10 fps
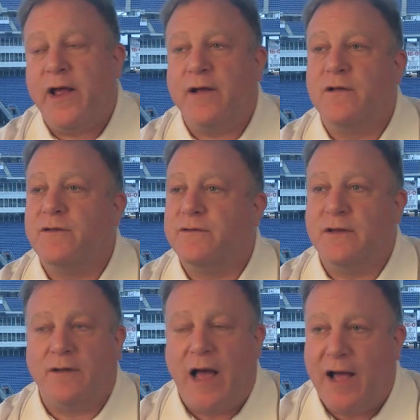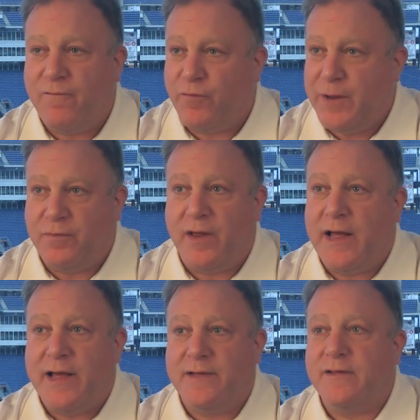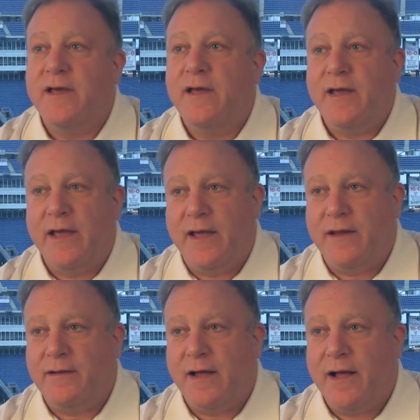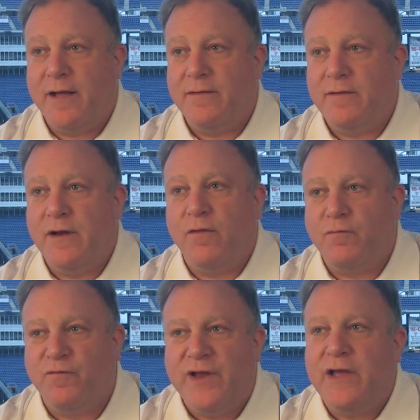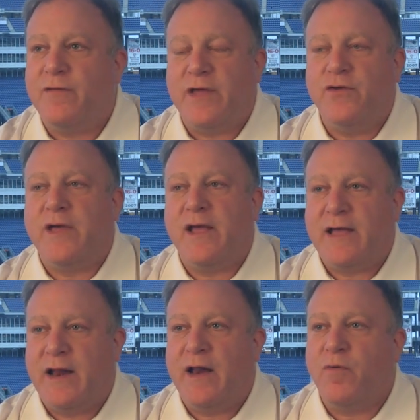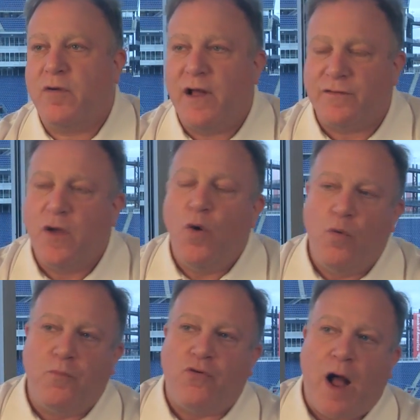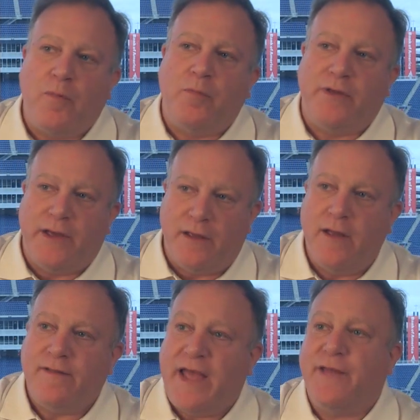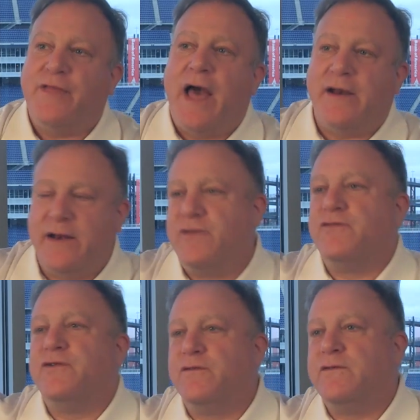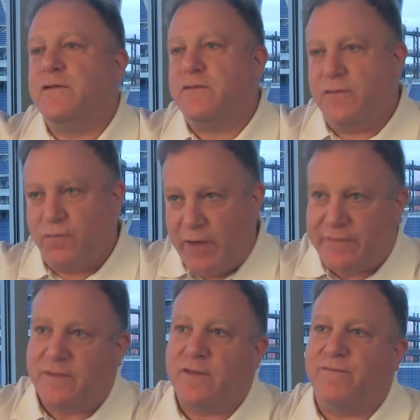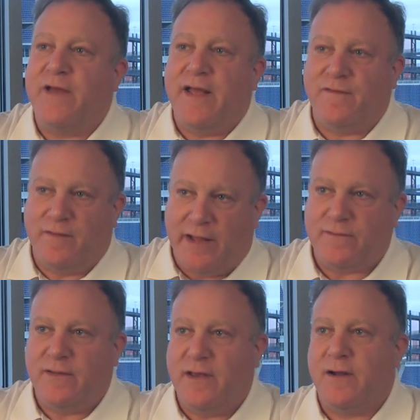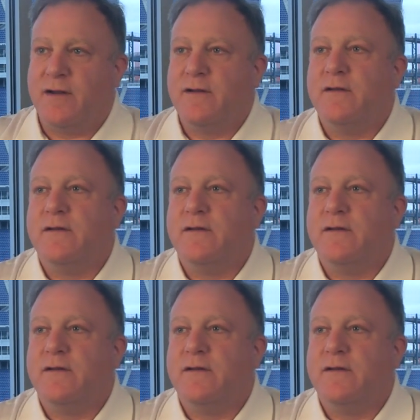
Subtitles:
angles and live replays and video that you can't get anywhere else. We'll probably take that and introduce it to the rest of the fans next year.